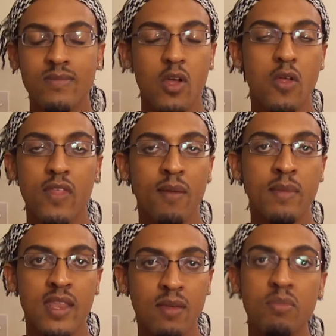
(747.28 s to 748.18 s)
there aren't that
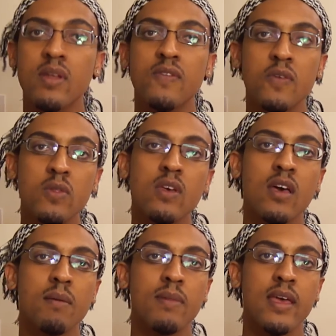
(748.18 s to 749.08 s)
many. But if you look
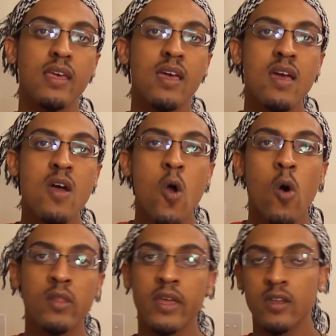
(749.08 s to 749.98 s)
up like
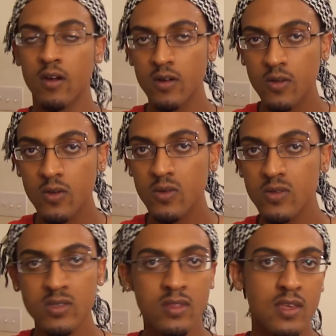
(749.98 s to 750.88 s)
online
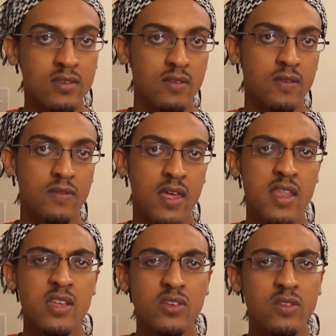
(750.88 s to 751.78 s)
articles and things of that
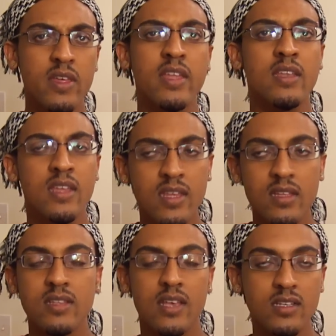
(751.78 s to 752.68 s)
nature, then
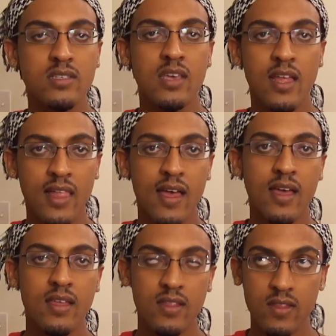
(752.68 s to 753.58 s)
it's actually a
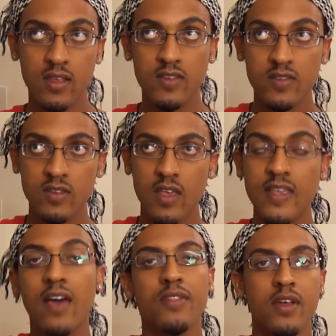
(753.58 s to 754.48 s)
lot. It's
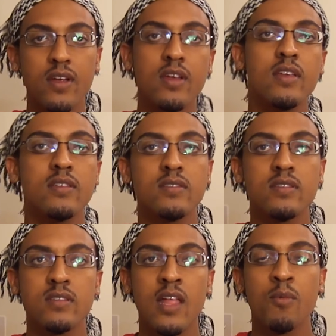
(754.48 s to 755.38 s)
out there.
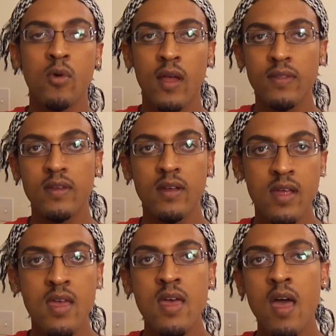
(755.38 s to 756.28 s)
It's a lot more out there.
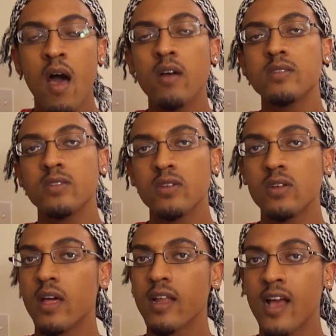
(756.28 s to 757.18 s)
Also, there are
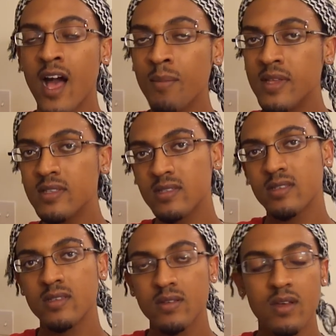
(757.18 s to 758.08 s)
a lot of
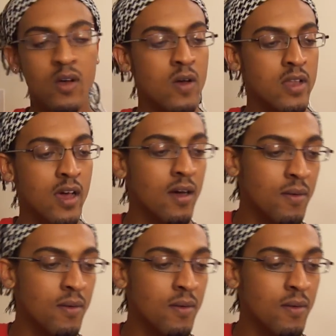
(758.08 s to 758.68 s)
comments on